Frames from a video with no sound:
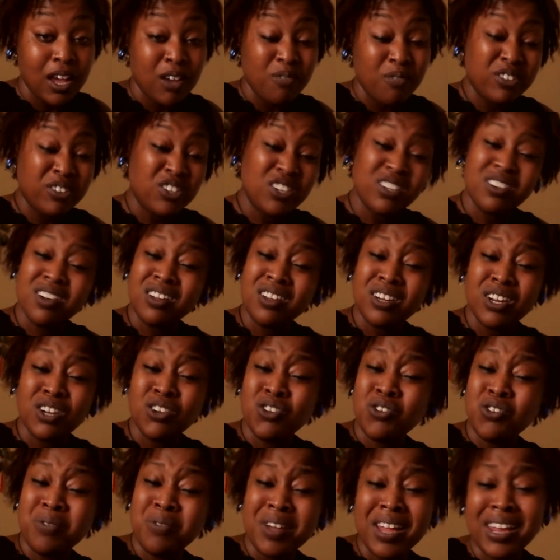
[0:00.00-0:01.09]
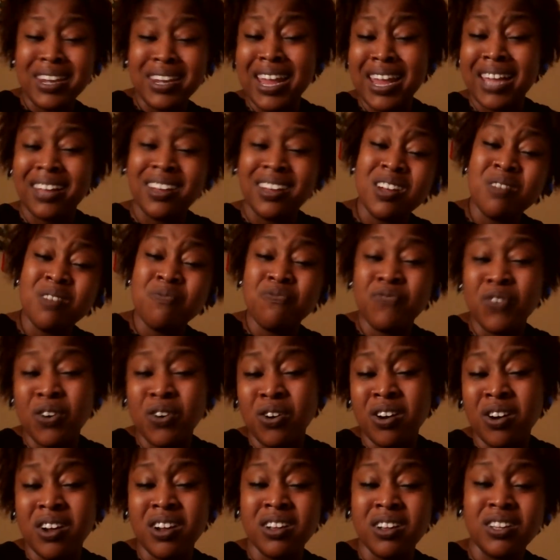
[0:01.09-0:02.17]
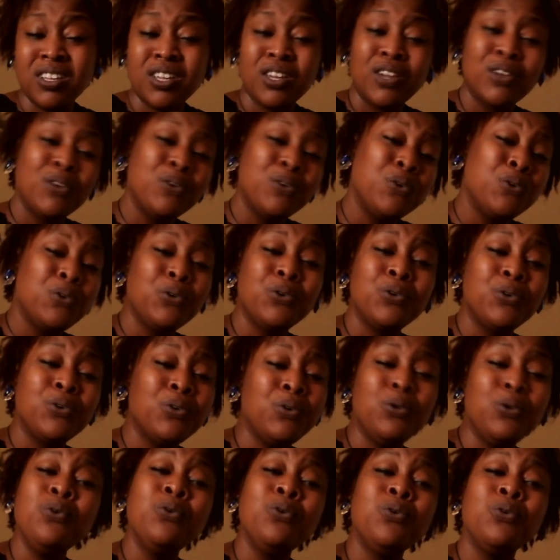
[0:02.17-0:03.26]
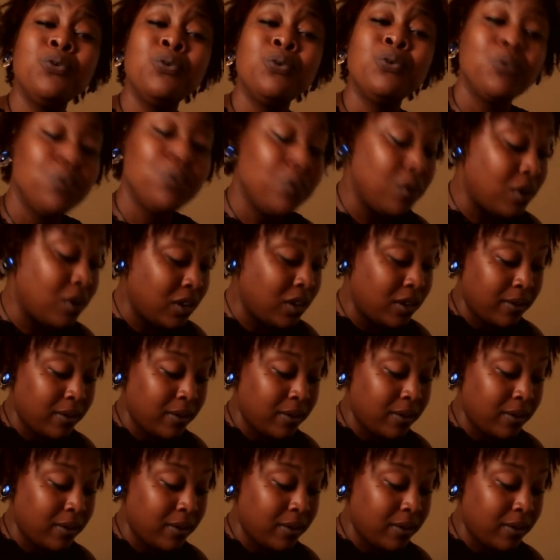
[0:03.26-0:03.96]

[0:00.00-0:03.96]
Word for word: What you gonna do when they come for you?